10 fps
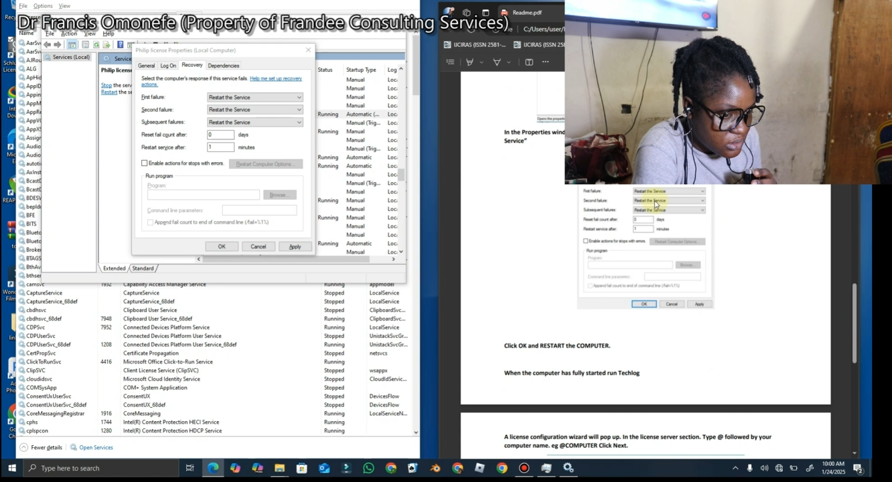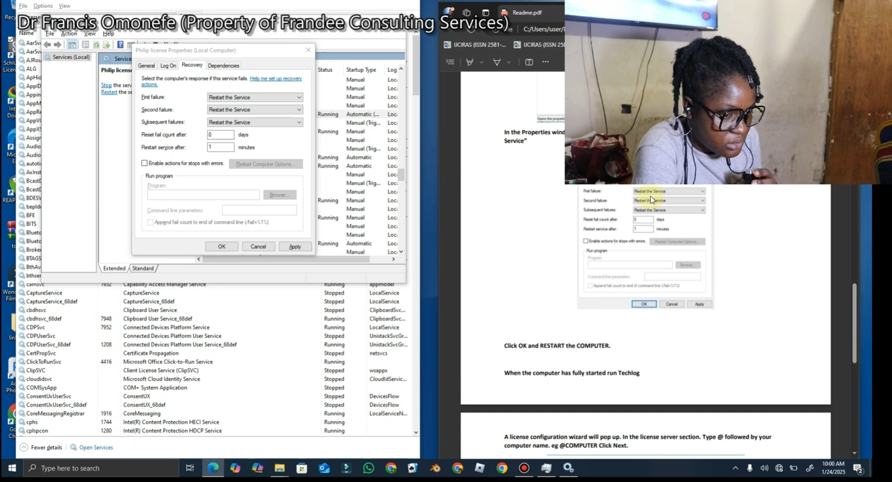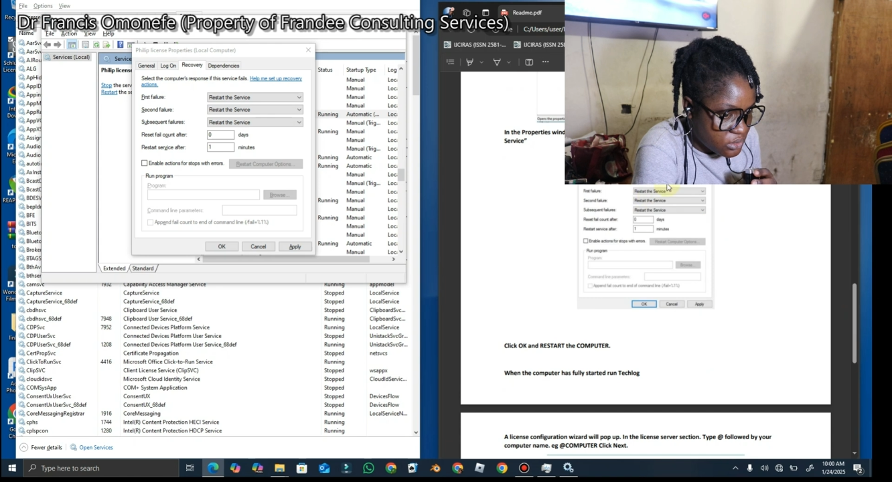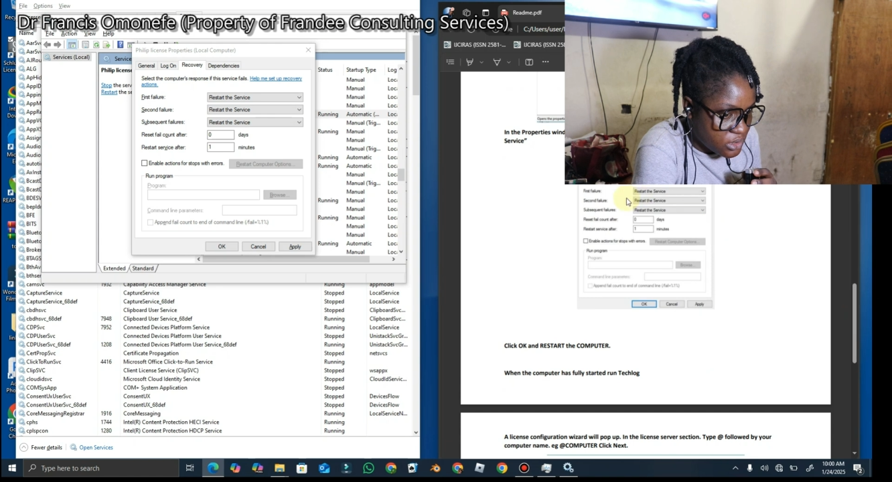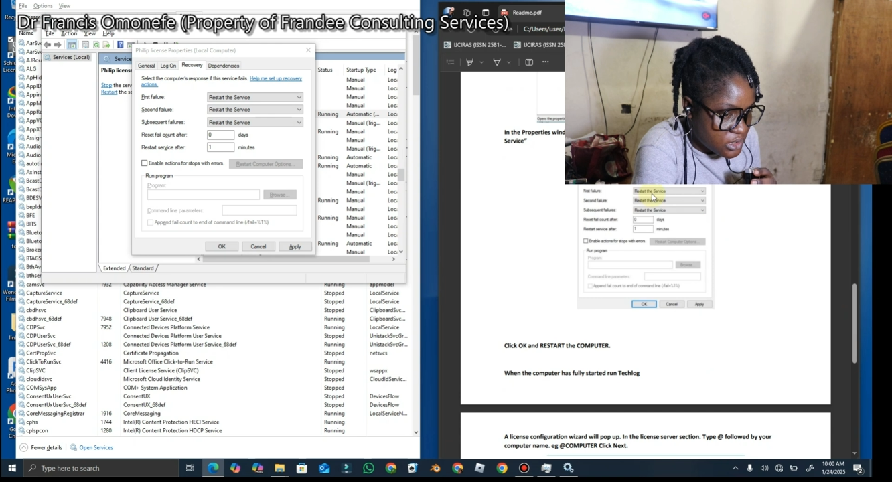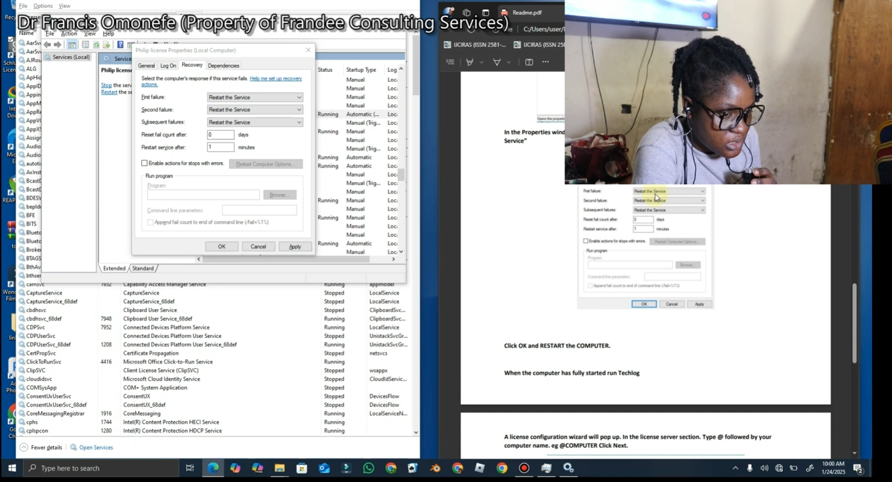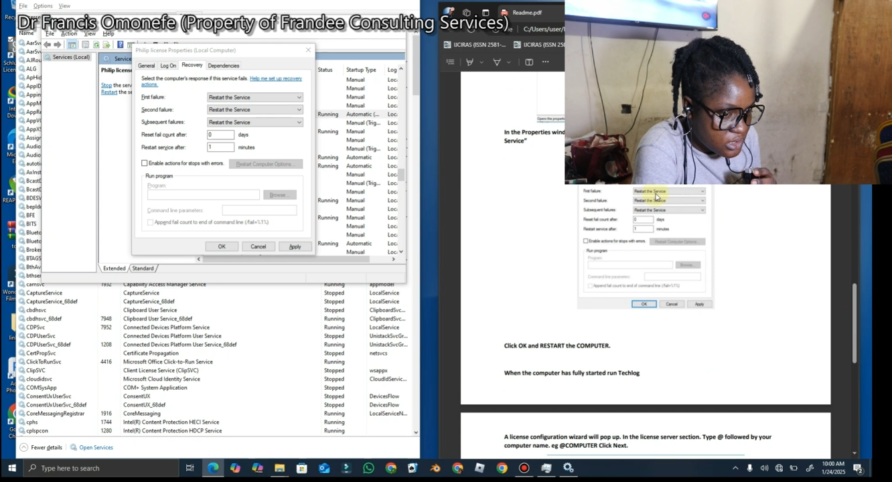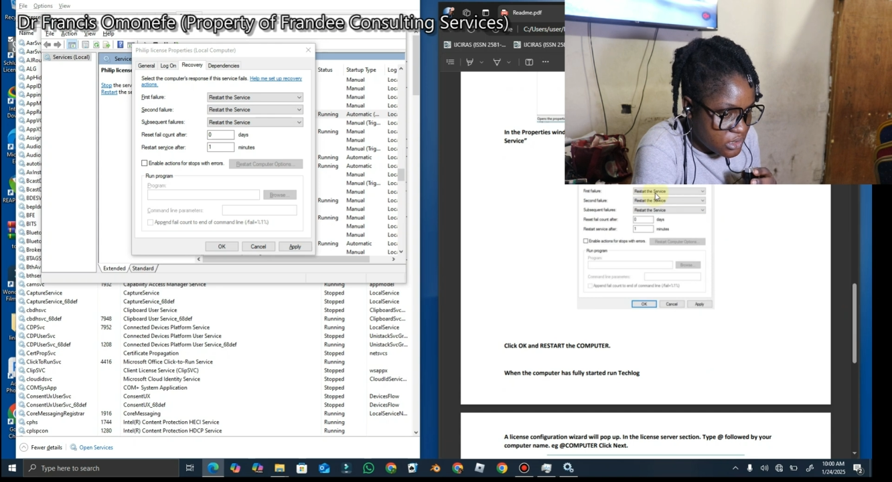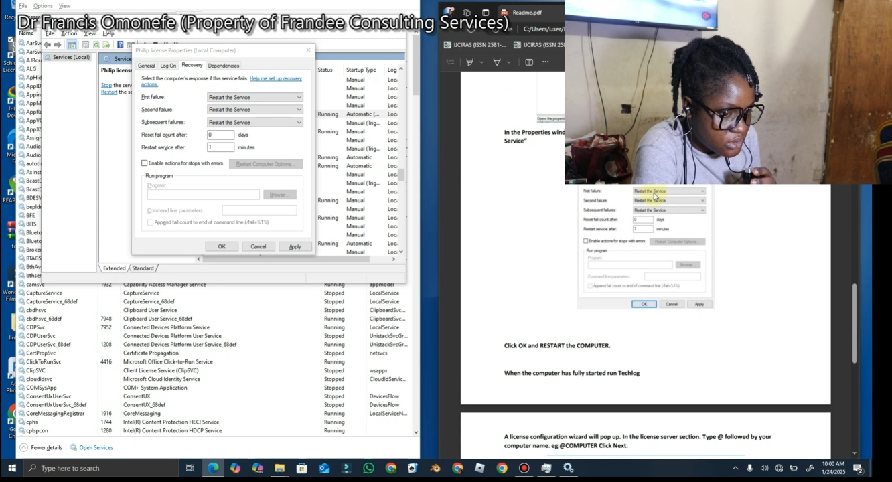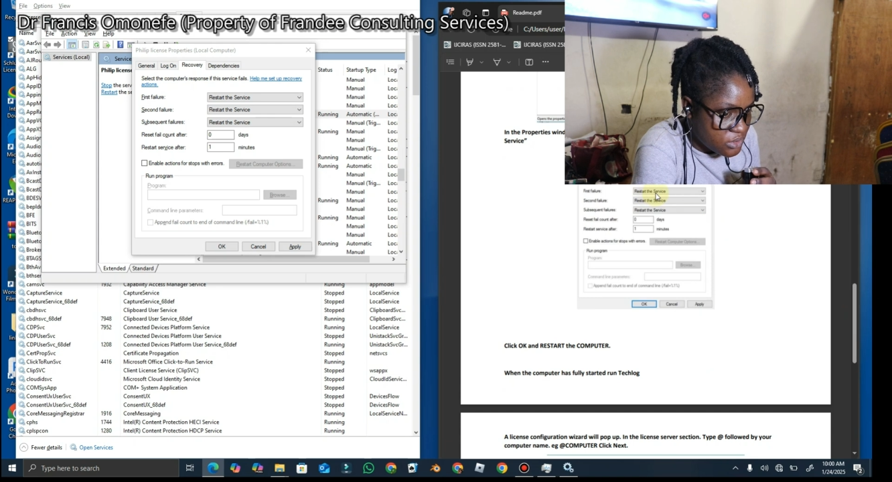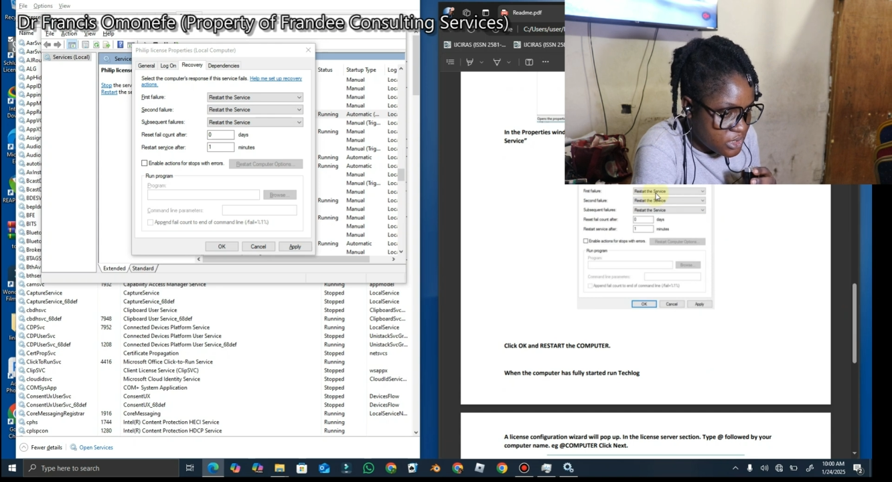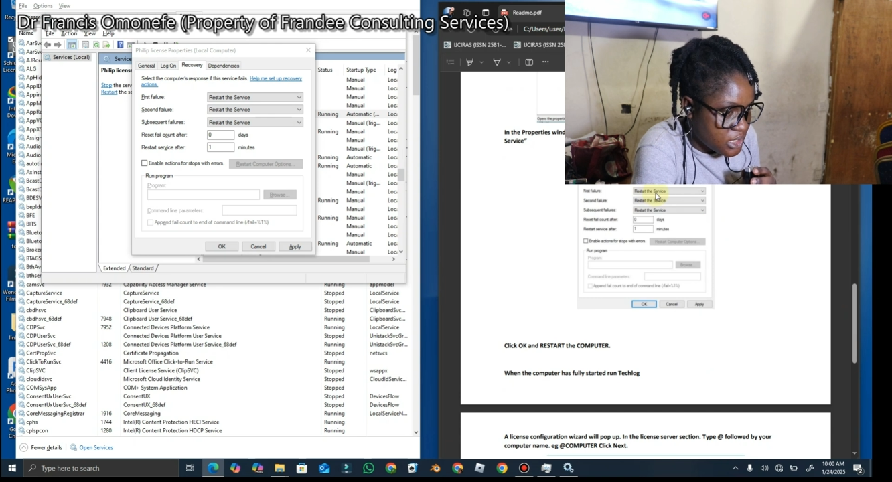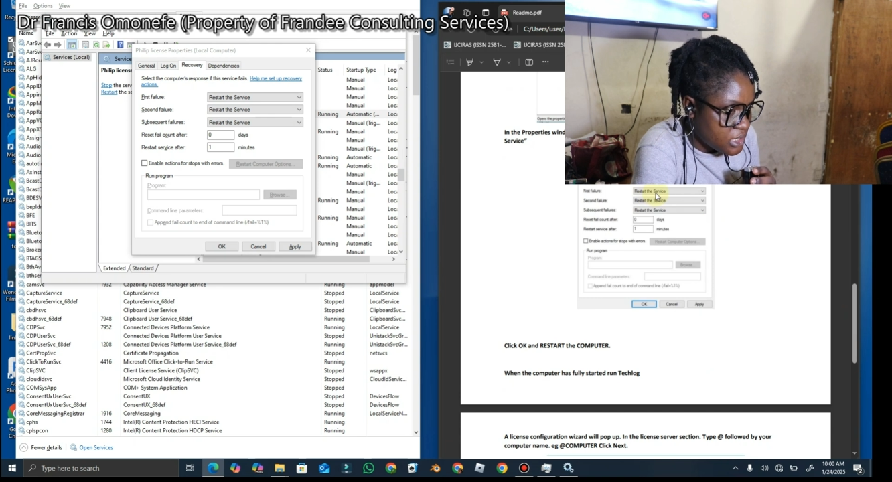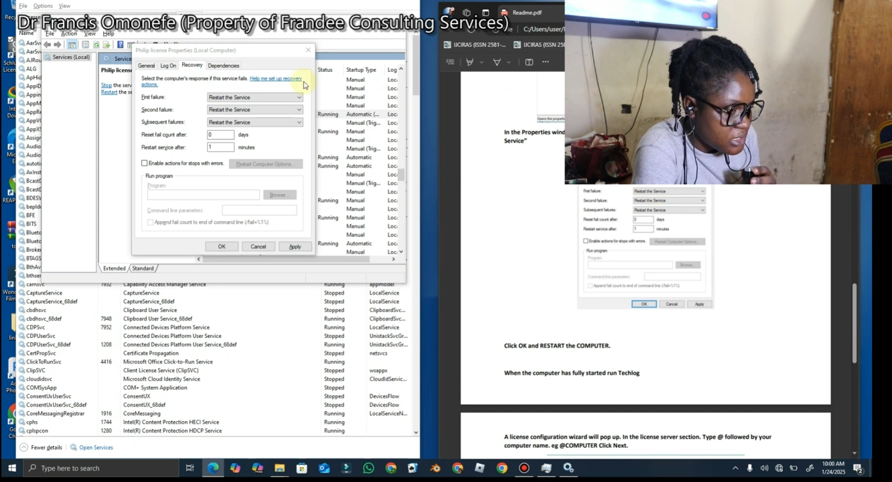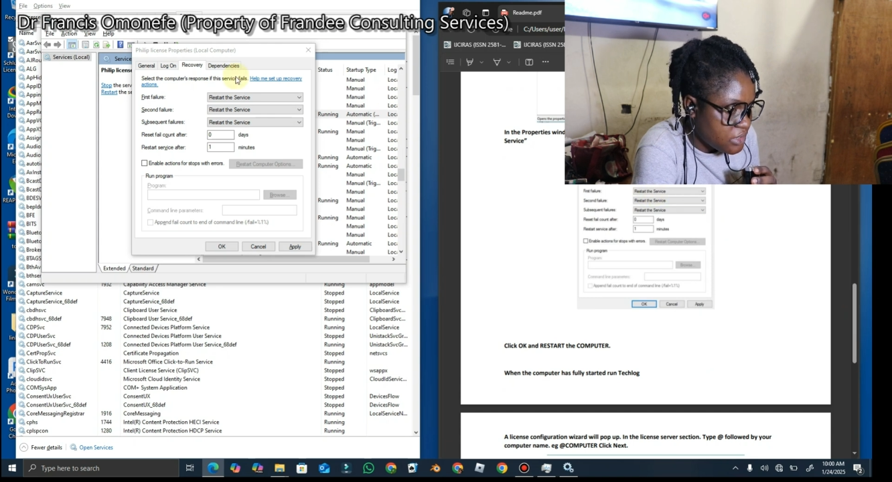You can see it.
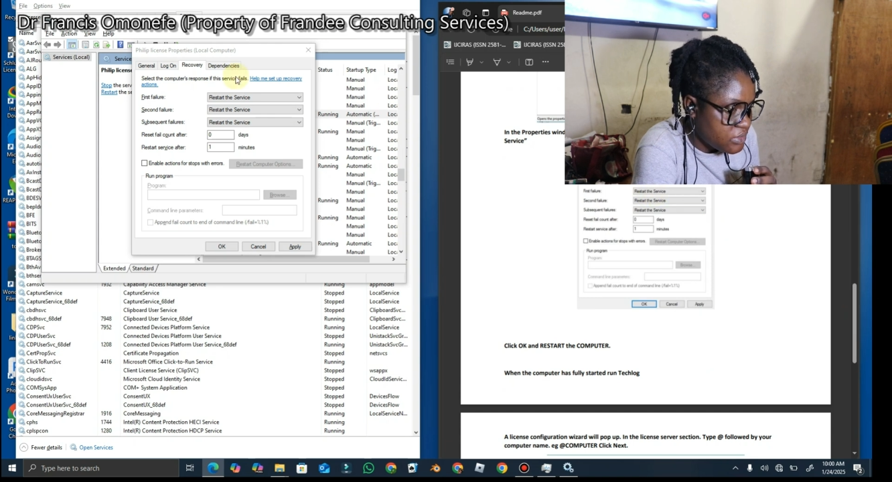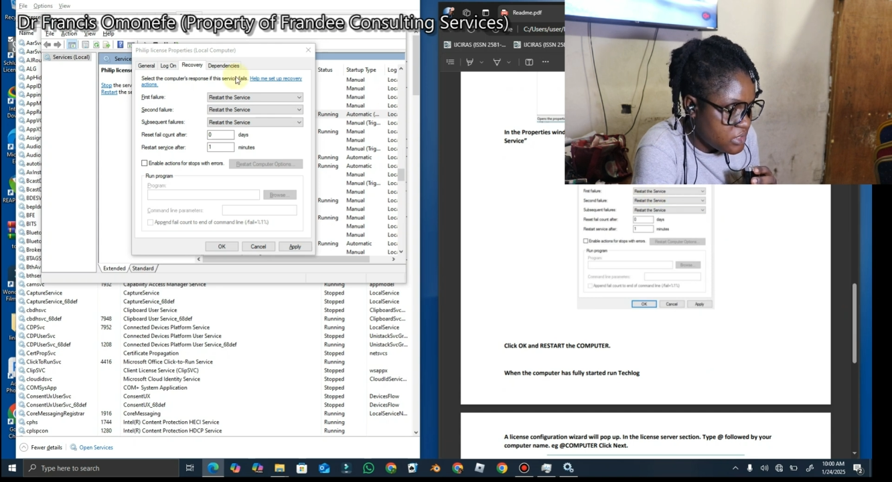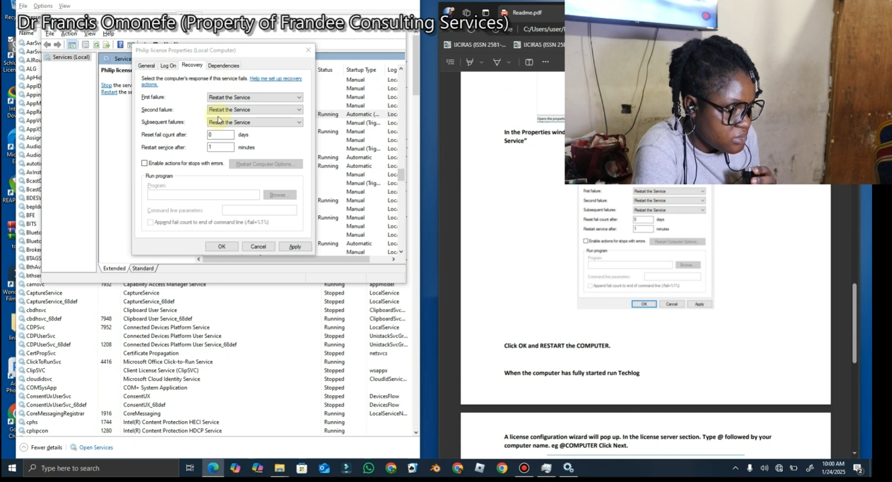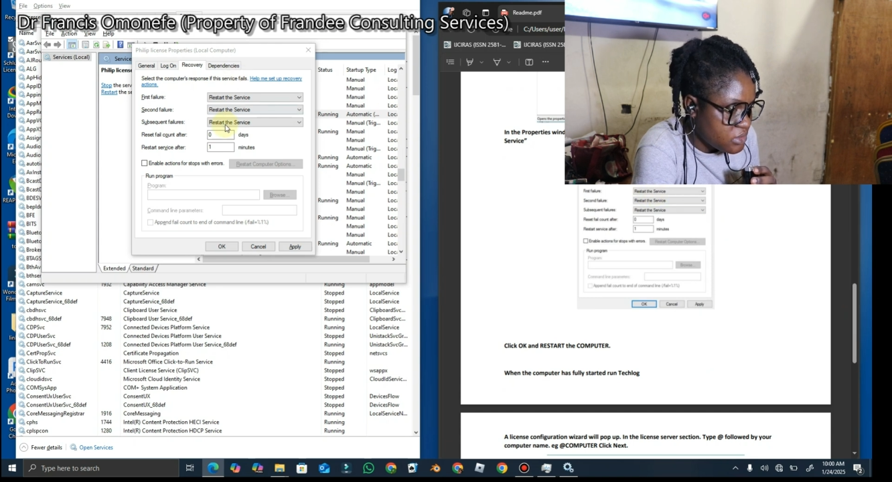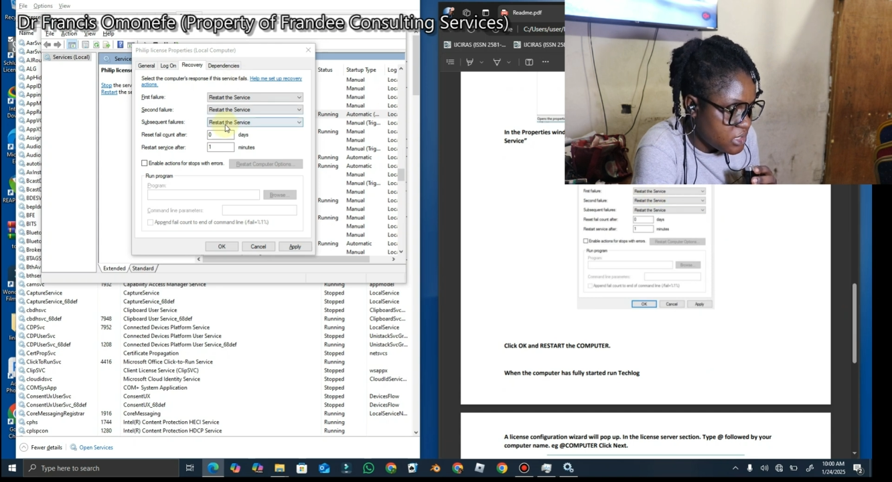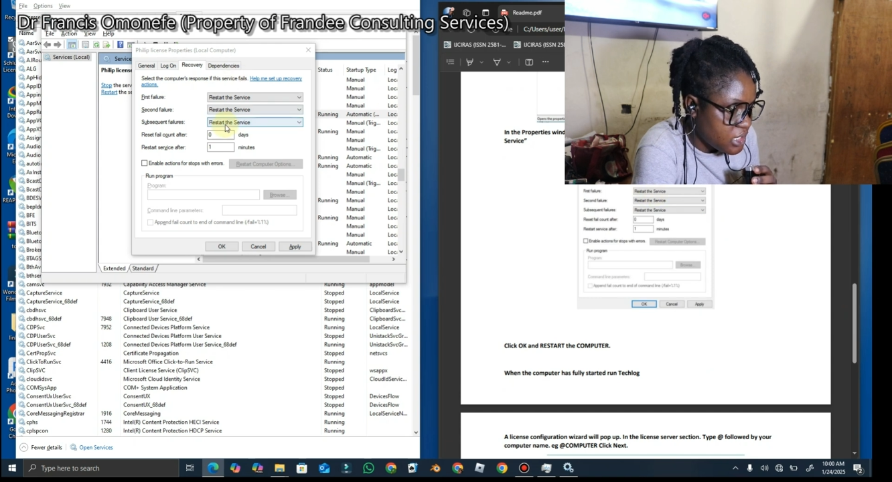Restart the service.